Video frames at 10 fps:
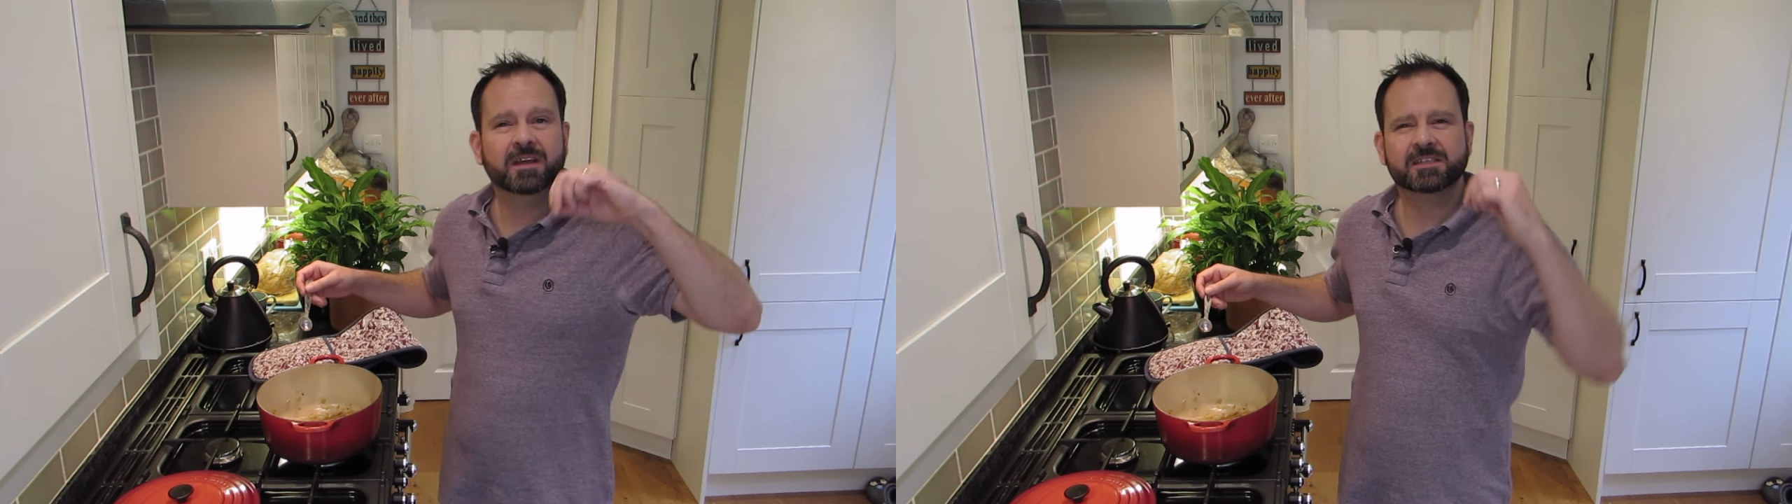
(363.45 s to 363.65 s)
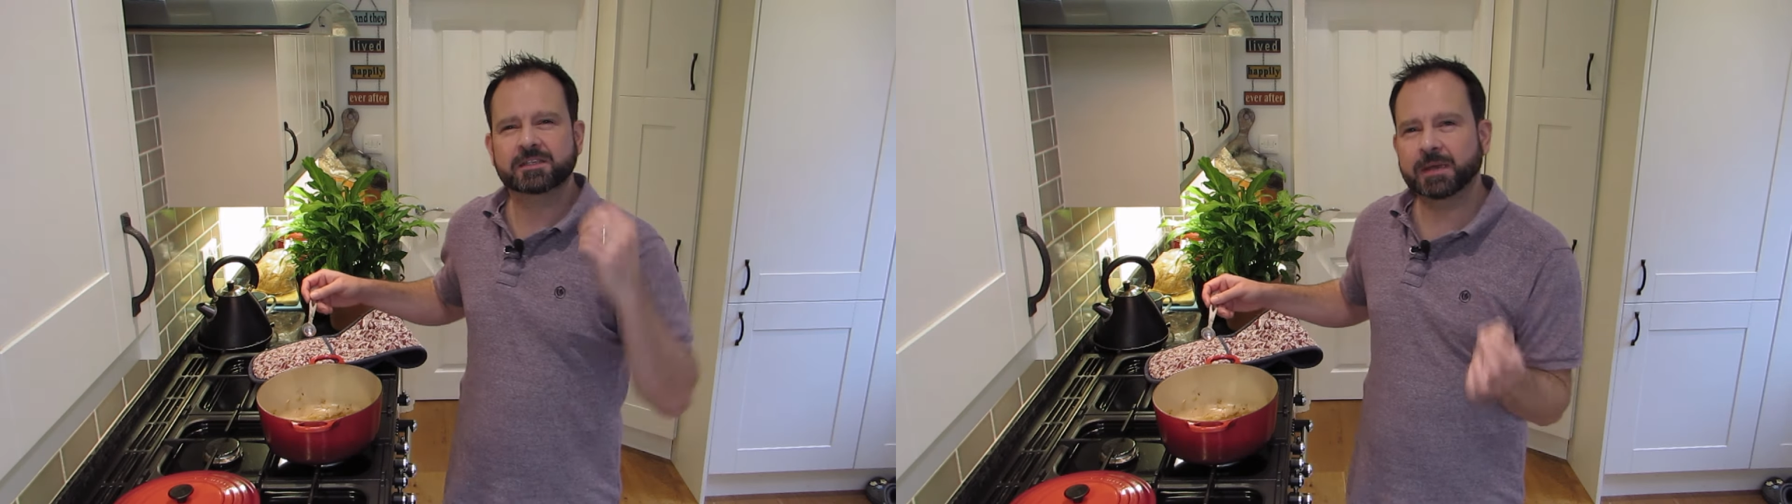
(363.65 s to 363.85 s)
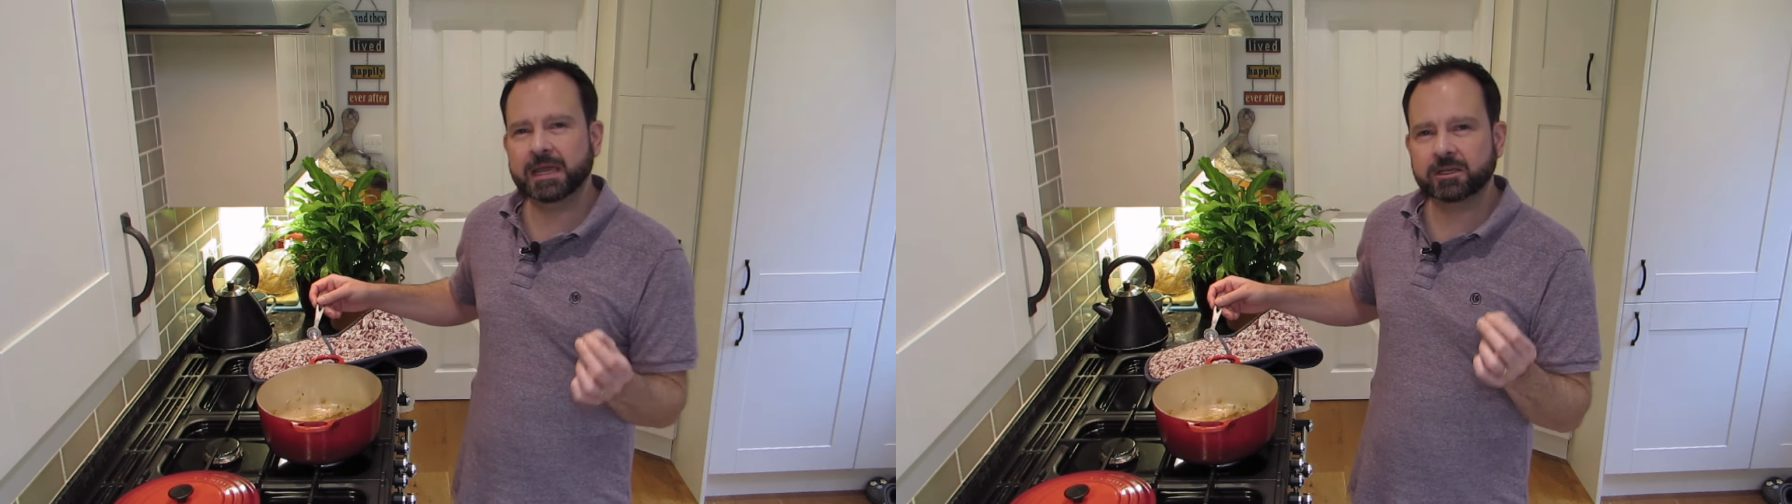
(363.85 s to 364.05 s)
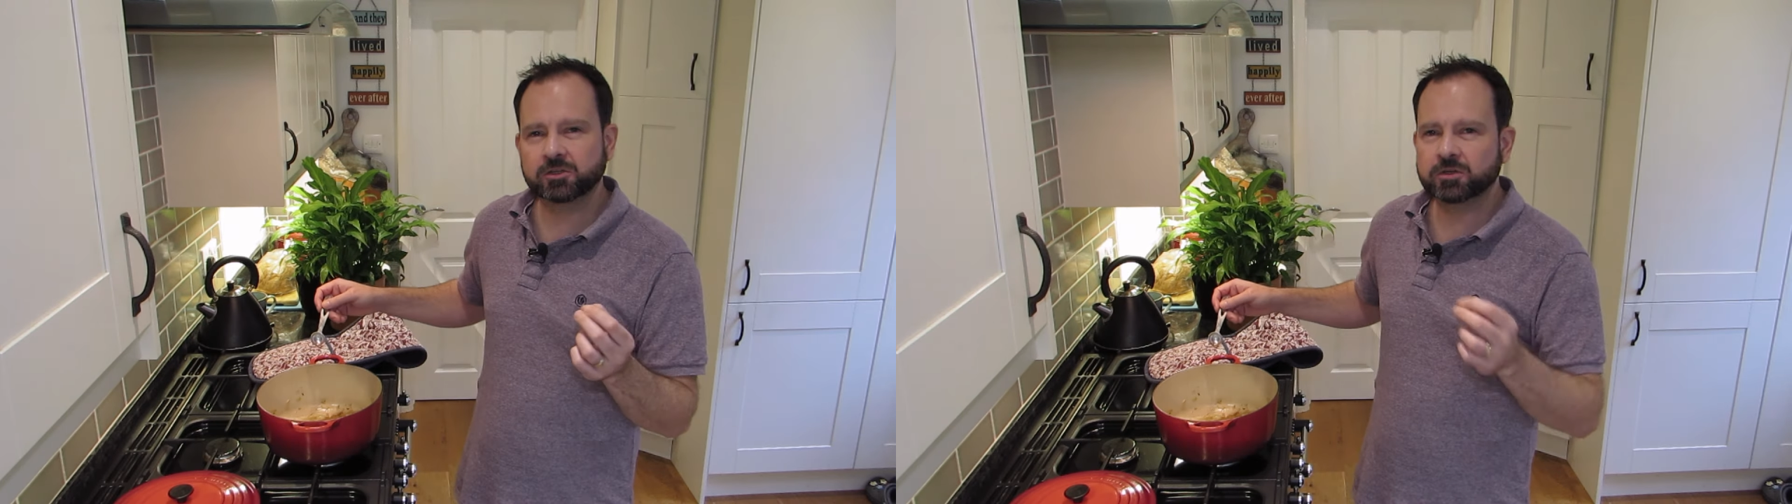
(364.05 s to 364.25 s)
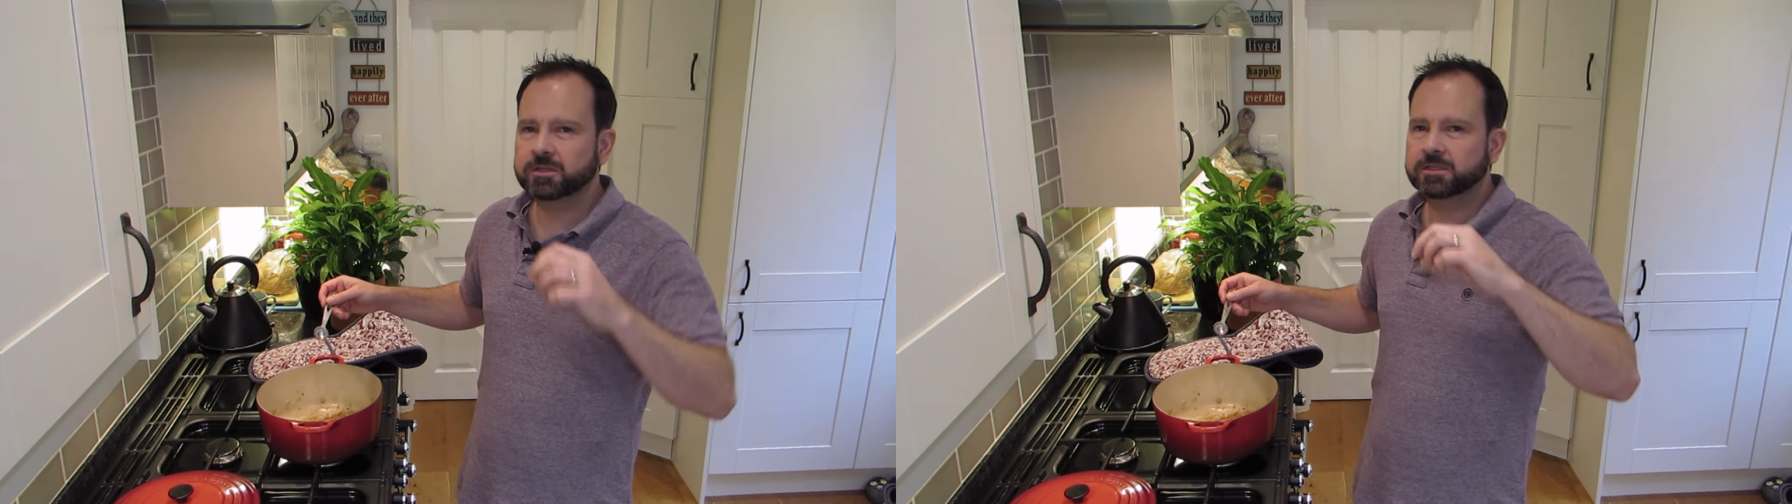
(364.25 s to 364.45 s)
some
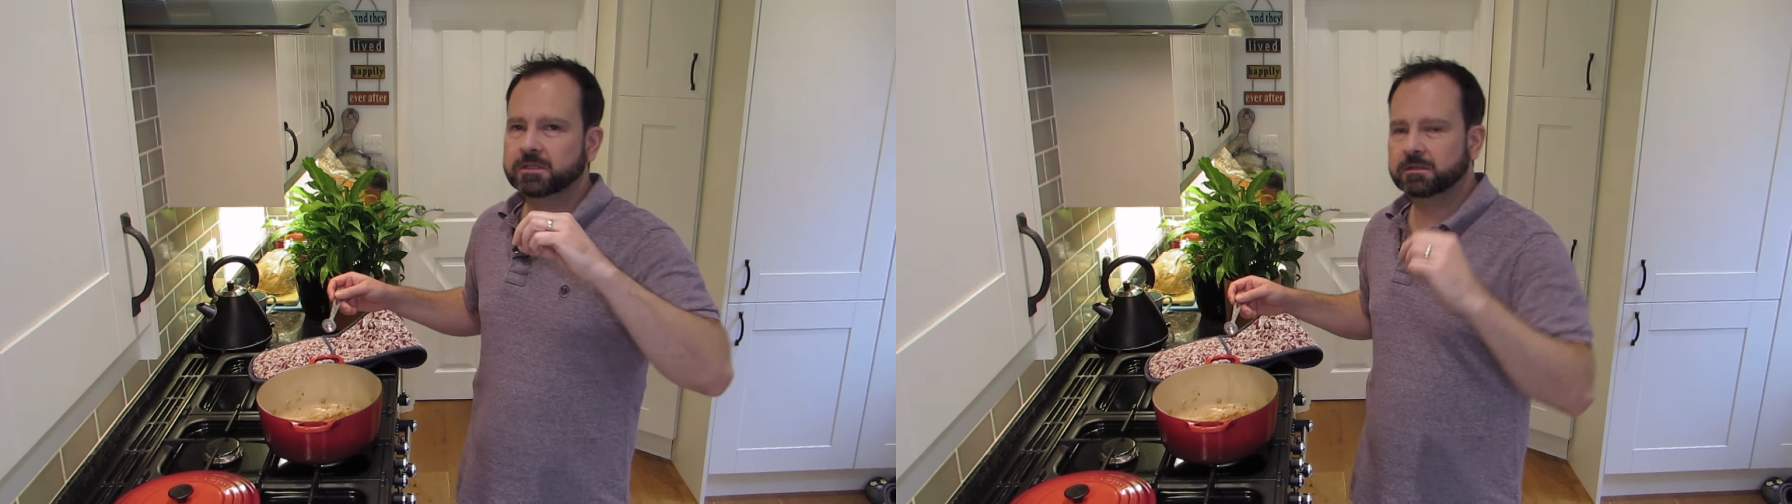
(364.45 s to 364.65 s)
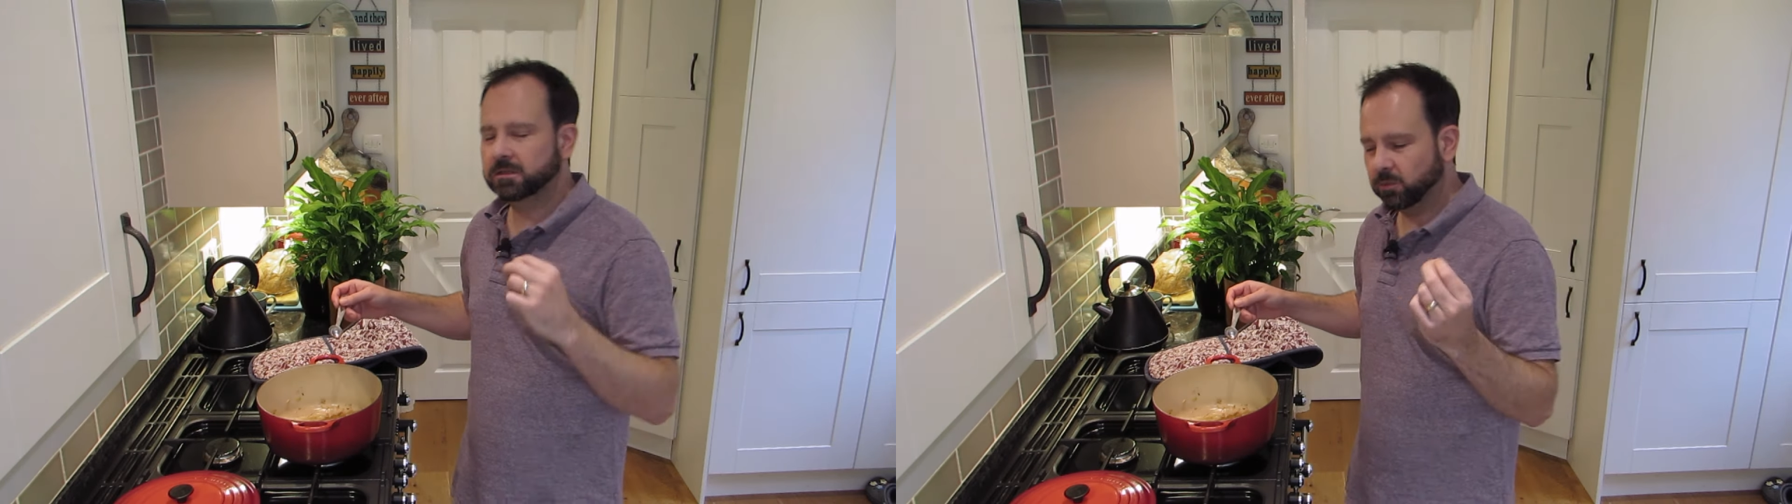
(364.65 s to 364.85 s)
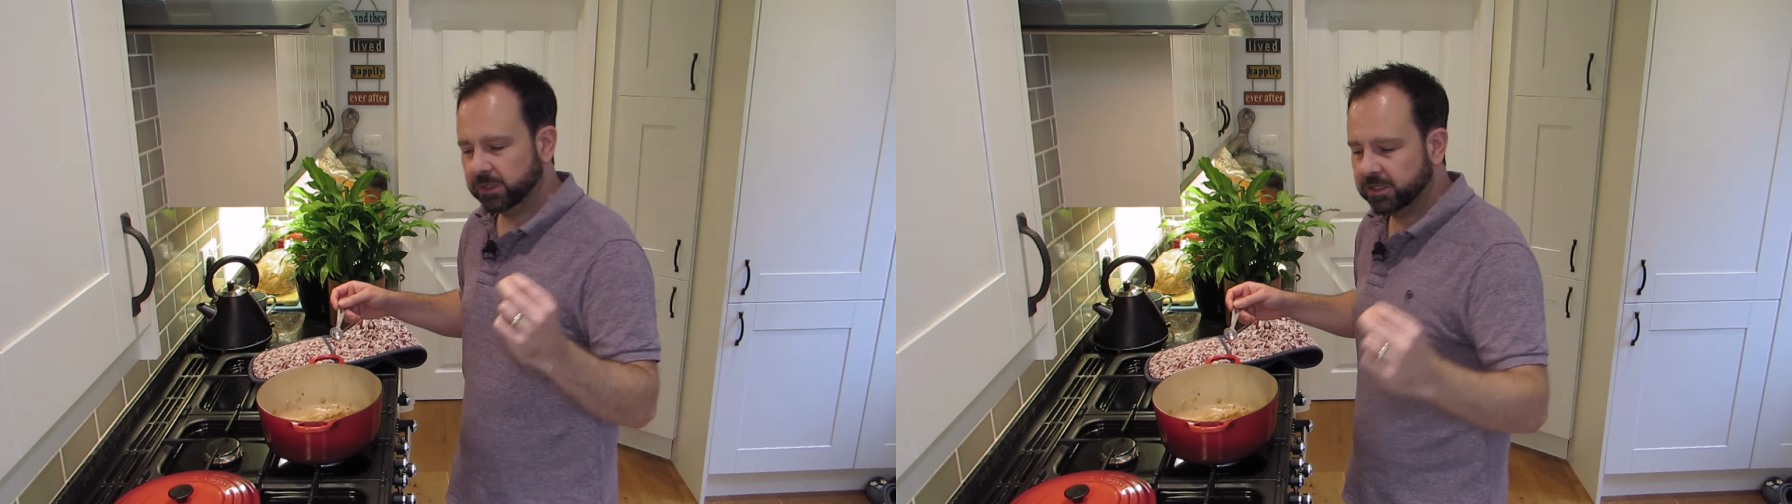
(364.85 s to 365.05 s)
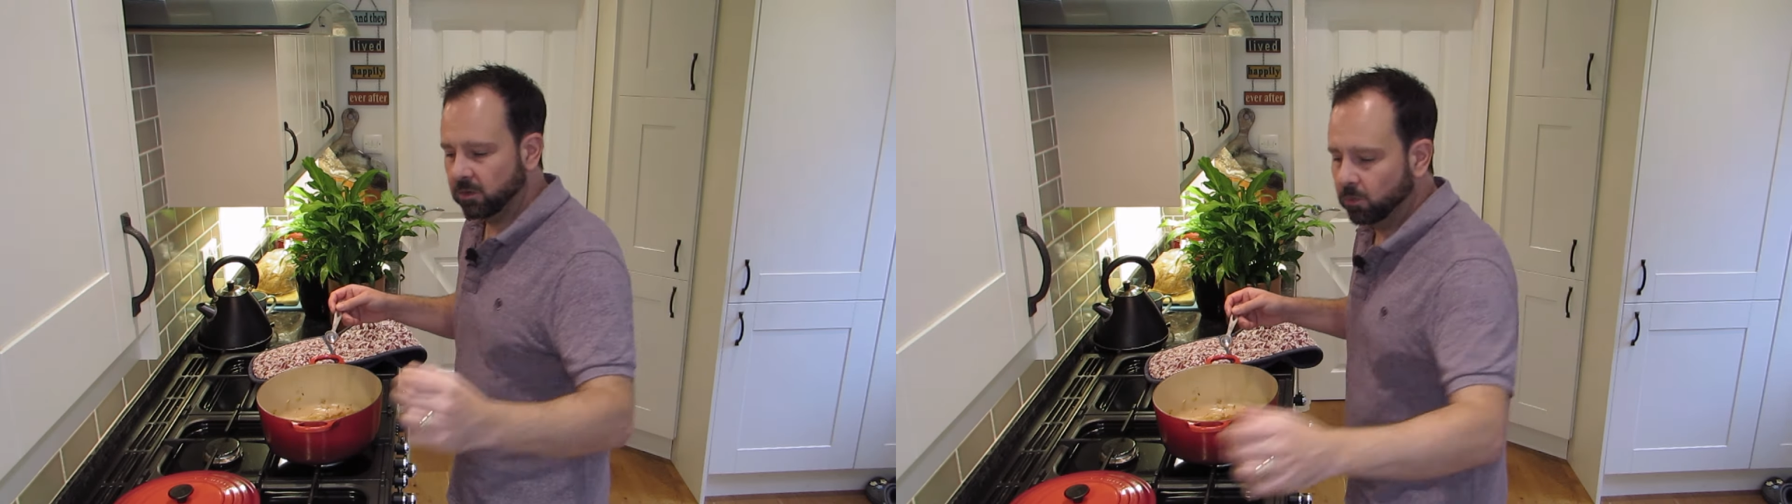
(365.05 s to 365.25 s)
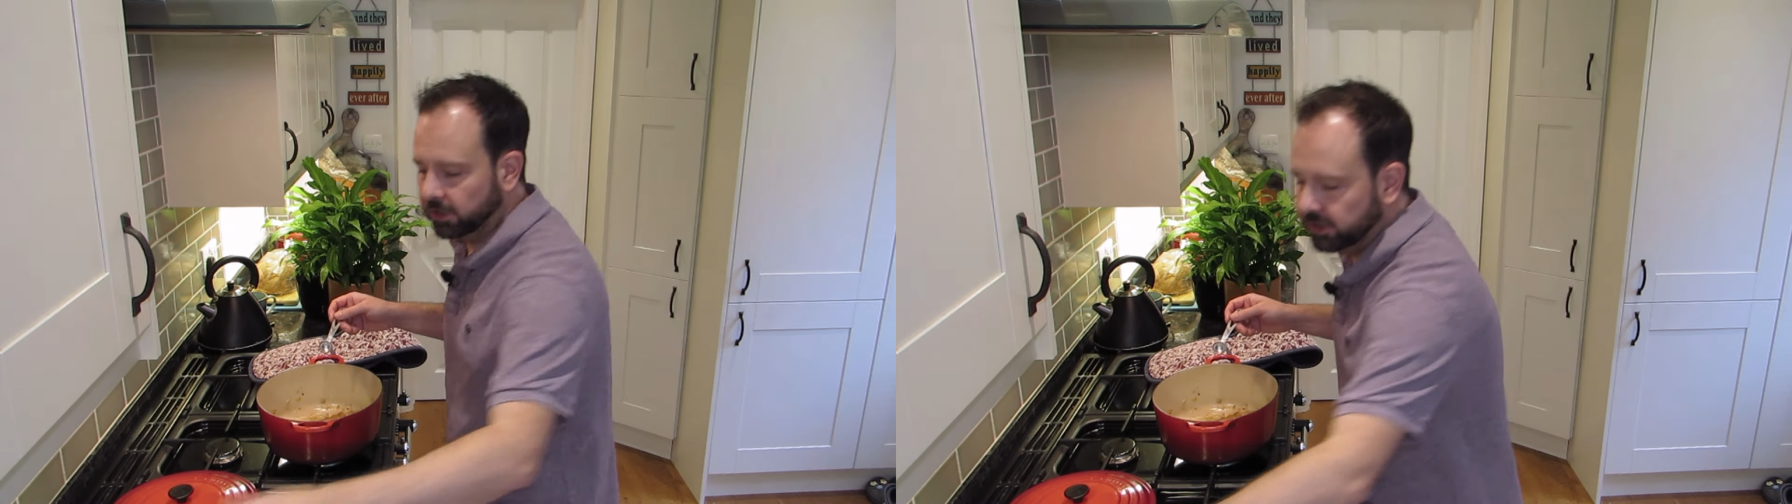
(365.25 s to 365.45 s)
extras that we don't want